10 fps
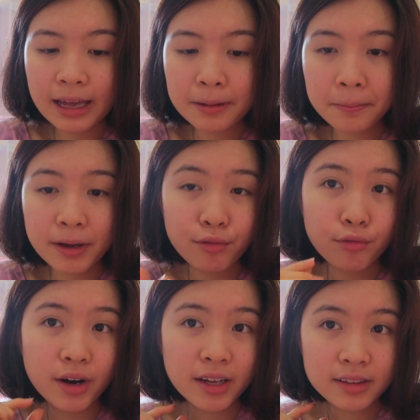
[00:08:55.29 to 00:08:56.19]
can my
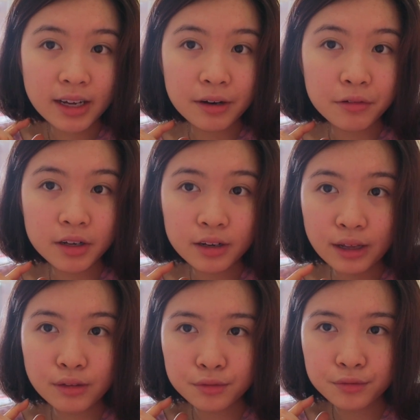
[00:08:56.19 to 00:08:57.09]
right thyroid
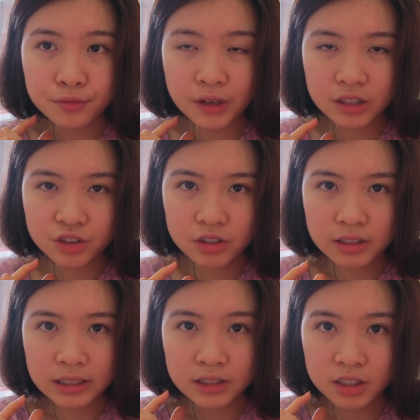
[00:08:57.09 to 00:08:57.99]
gland
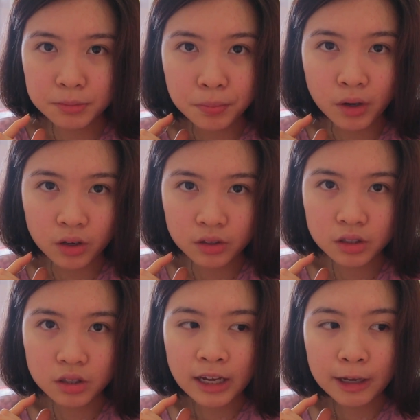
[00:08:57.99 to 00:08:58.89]
function and
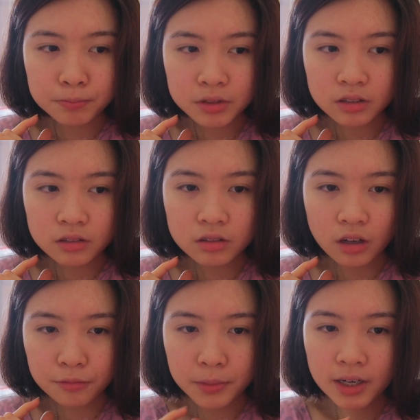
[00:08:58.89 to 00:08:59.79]
support the absence
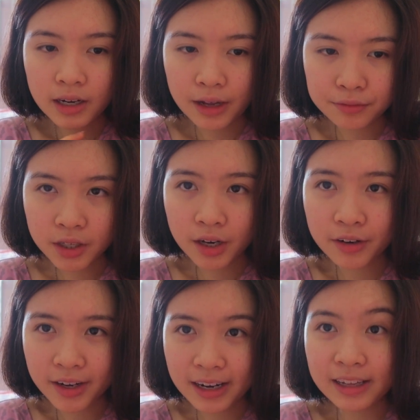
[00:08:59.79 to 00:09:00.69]
of my left
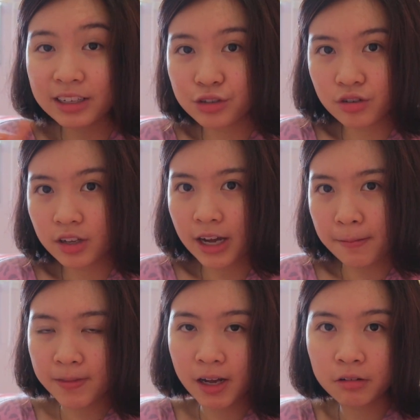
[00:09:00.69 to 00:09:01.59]
thyroid gland. Literally,
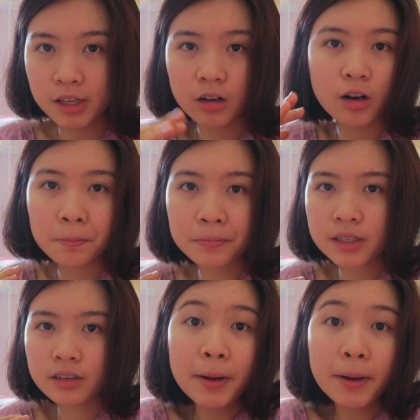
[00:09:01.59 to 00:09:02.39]
I'm now incomplete.